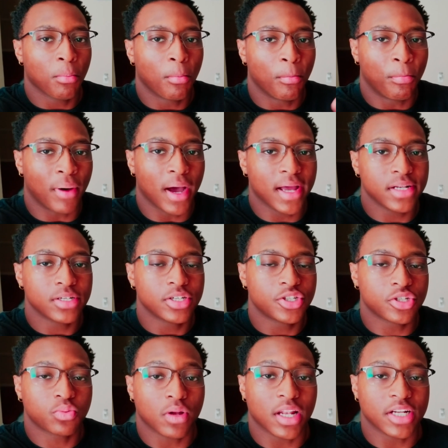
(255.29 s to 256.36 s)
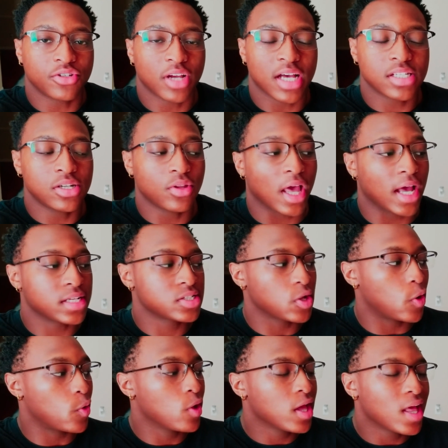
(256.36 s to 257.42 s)
But just want to let you guys know that.
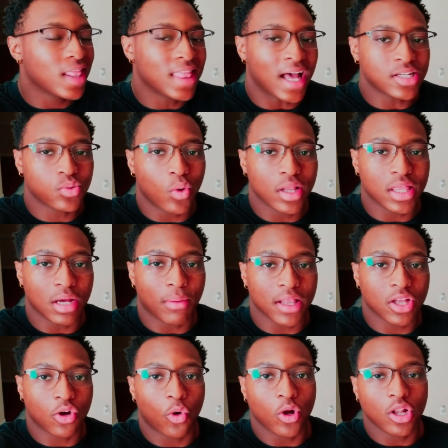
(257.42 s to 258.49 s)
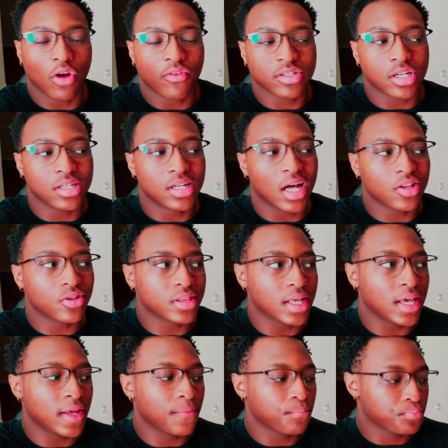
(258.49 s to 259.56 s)
So that's one thing about the coilovers. Another
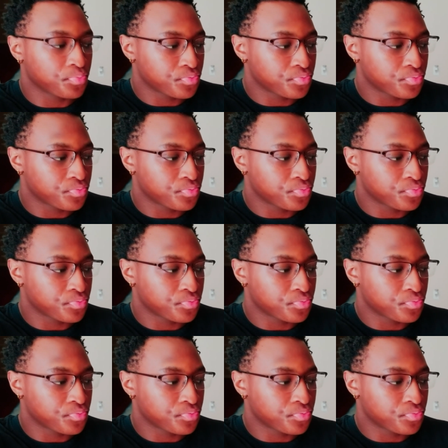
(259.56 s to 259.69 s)
thing,